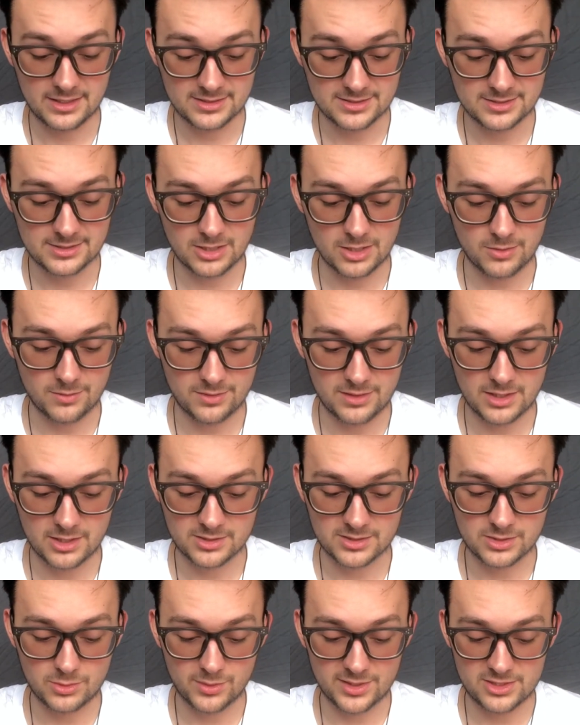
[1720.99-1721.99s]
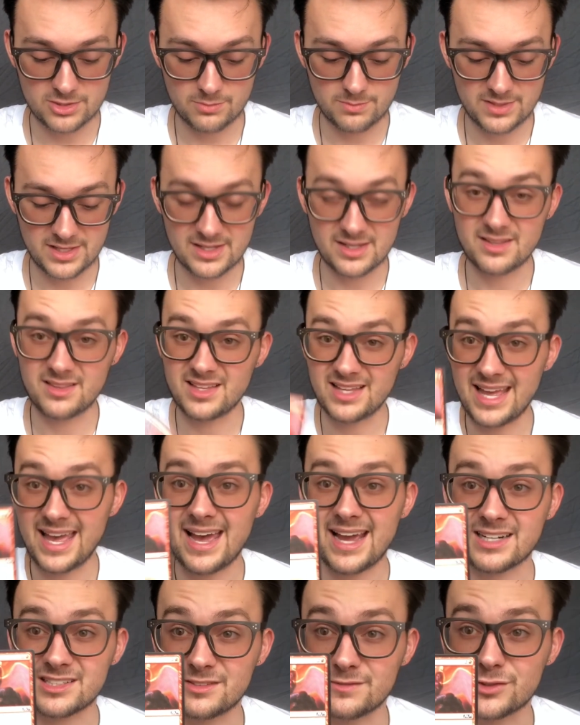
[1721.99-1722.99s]
So there is going to be the
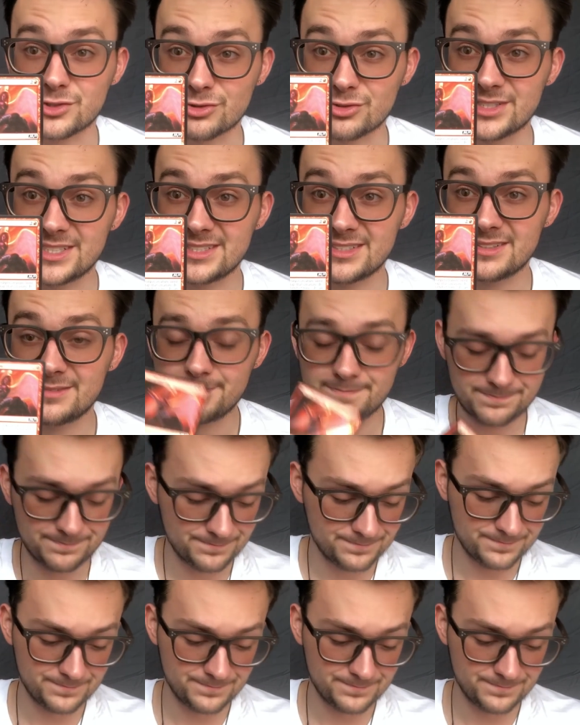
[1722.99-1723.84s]
Act of Treason.